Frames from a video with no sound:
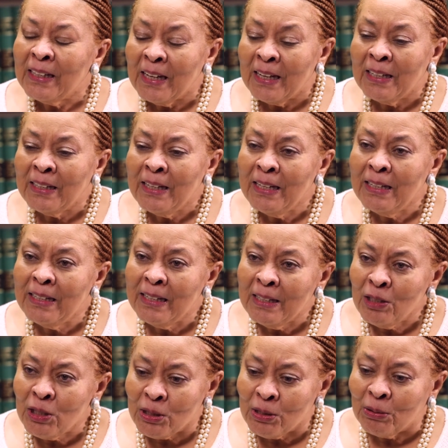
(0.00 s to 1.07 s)
And he
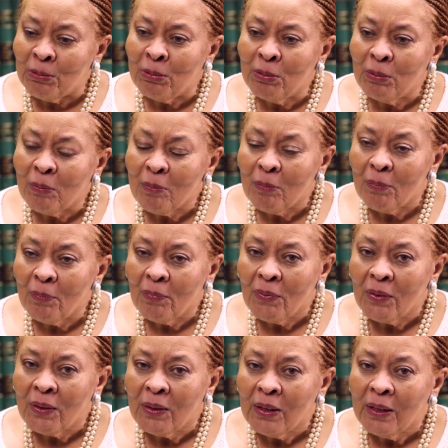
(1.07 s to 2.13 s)
did sue,
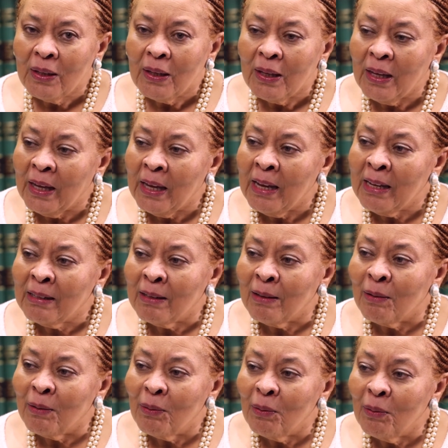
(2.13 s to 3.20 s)
and
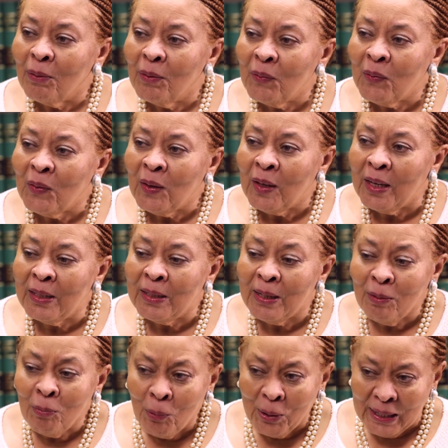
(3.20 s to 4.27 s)
he
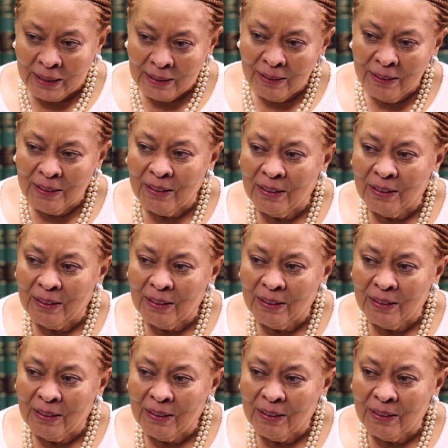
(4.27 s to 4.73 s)
did win.